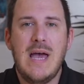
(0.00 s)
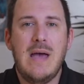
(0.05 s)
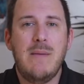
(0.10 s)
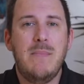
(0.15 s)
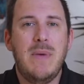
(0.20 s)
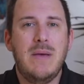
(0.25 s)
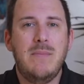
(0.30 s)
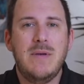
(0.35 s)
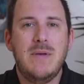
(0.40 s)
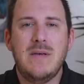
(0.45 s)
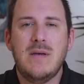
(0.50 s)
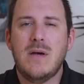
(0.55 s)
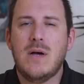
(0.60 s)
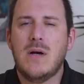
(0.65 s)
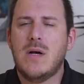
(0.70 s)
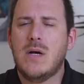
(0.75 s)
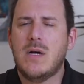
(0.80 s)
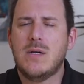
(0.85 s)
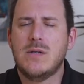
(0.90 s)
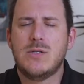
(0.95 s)
and maybe
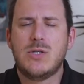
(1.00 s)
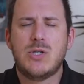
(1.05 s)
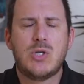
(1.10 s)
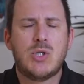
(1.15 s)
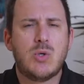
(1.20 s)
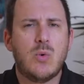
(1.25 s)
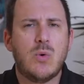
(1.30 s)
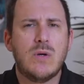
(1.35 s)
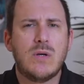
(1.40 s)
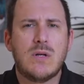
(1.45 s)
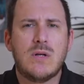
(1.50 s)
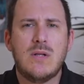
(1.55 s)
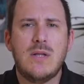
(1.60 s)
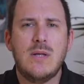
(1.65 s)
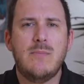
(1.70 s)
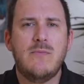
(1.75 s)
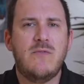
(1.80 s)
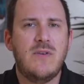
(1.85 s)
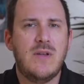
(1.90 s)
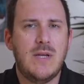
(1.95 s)
uh, short
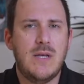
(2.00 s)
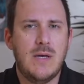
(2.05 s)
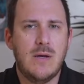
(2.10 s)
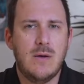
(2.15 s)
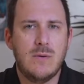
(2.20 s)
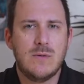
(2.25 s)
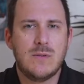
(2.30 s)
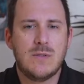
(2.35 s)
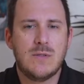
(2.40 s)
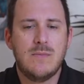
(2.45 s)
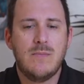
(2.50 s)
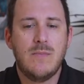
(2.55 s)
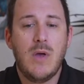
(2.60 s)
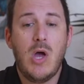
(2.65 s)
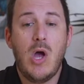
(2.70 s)
clip videos.